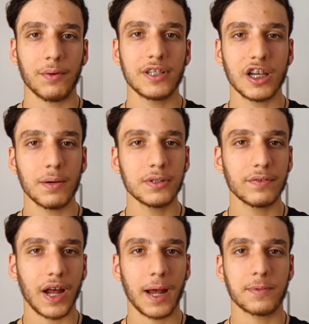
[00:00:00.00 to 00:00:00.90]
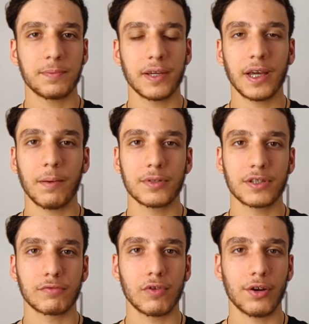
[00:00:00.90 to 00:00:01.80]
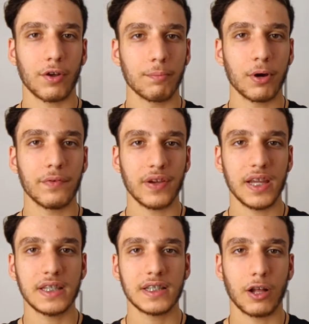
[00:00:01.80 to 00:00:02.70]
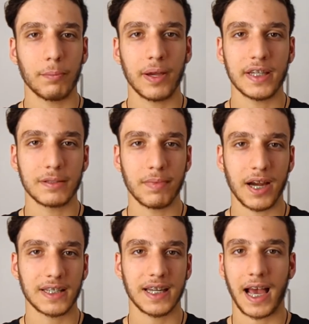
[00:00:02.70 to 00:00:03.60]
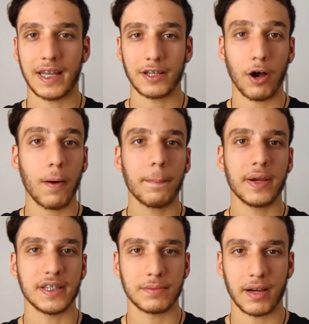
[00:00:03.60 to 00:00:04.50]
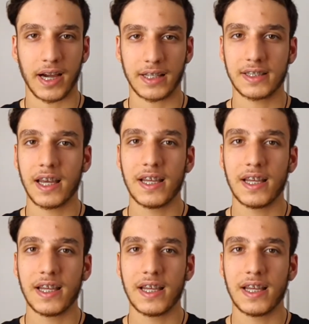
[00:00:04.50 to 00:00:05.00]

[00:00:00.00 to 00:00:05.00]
in terms of apps being able to run on both Intel-based Macs and ARM-based Macs,